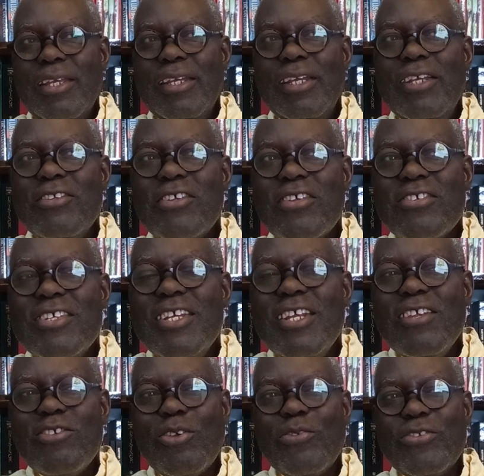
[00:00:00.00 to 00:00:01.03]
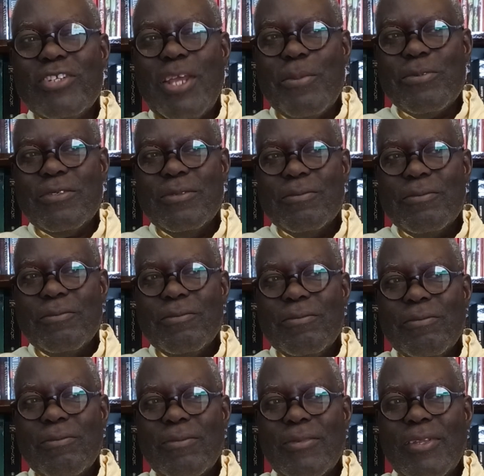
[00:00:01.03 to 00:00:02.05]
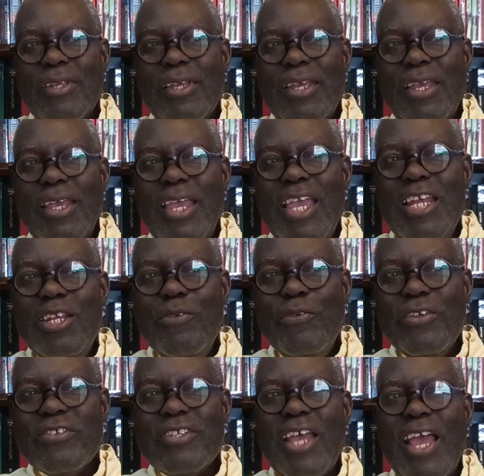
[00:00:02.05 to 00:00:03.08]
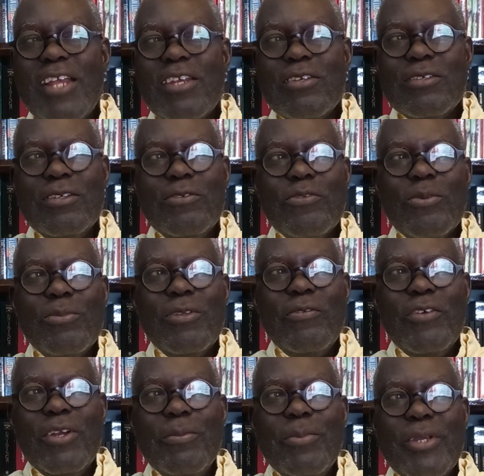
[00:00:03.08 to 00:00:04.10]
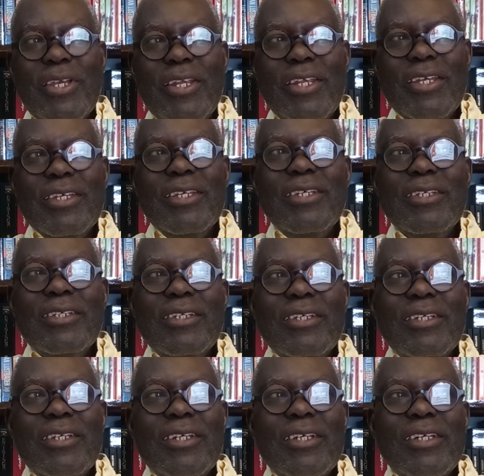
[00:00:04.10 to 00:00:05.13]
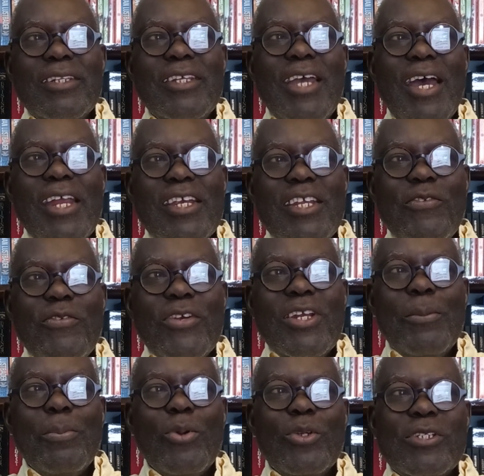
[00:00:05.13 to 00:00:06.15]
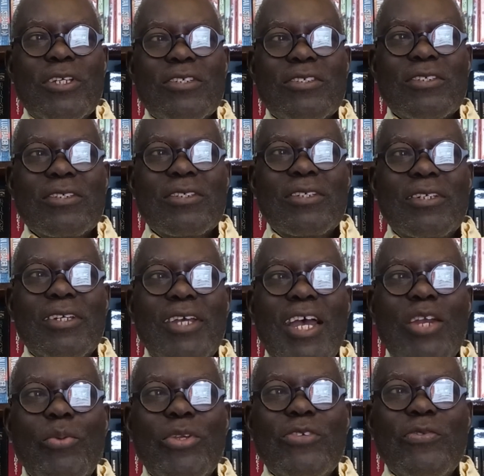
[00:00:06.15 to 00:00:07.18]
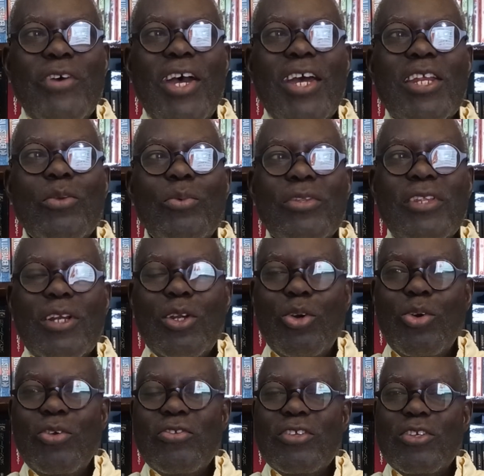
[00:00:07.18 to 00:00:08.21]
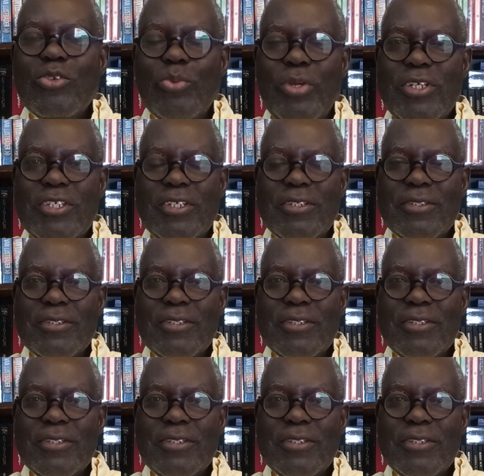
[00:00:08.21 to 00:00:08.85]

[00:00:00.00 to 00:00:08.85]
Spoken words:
It's a series of steps. And if we start from the very beginning, there are different approaches and which vary with the local situation.